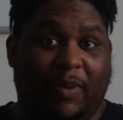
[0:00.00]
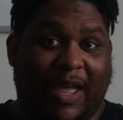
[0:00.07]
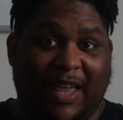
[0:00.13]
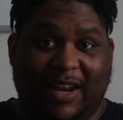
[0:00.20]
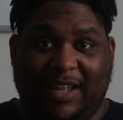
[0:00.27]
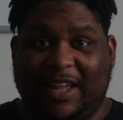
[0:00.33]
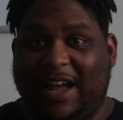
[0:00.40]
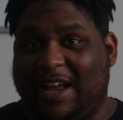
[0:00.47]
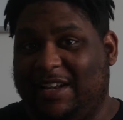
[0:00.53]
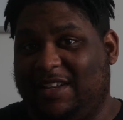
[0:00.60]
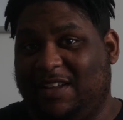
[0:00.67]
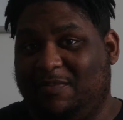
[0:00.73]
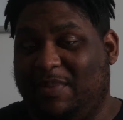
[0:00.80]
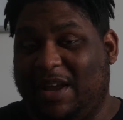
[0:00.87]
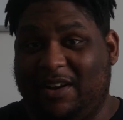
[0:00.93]
edit
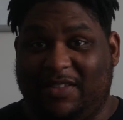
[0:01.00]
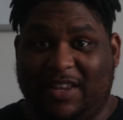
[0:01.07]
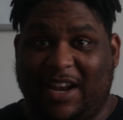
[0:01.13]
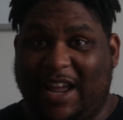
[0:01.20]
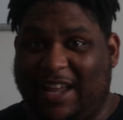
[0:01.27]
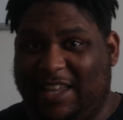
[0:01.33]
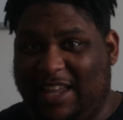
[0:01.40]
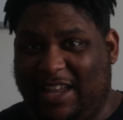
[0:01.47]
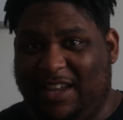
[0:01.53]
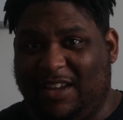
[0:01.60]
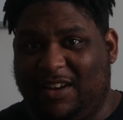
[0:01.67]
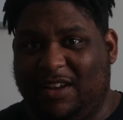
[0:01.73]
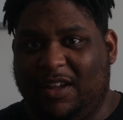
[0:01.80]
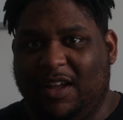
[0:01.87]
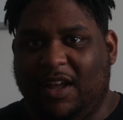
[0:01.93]
content better than I
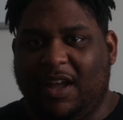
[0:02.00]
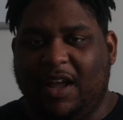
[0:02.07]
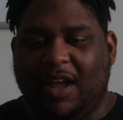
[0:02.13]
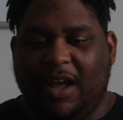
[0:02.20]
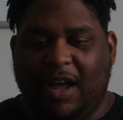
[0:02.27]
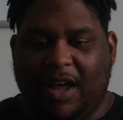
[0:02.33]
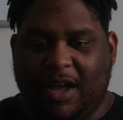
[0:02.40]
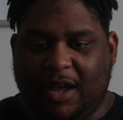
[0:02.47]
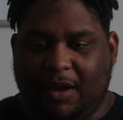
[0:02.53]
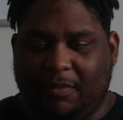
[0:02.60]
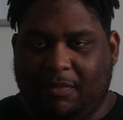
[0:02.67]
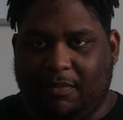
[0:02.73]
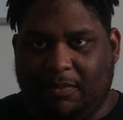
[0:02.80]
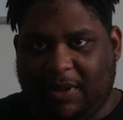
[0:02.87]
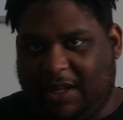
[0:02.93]
can.
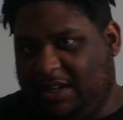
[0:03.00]
I'm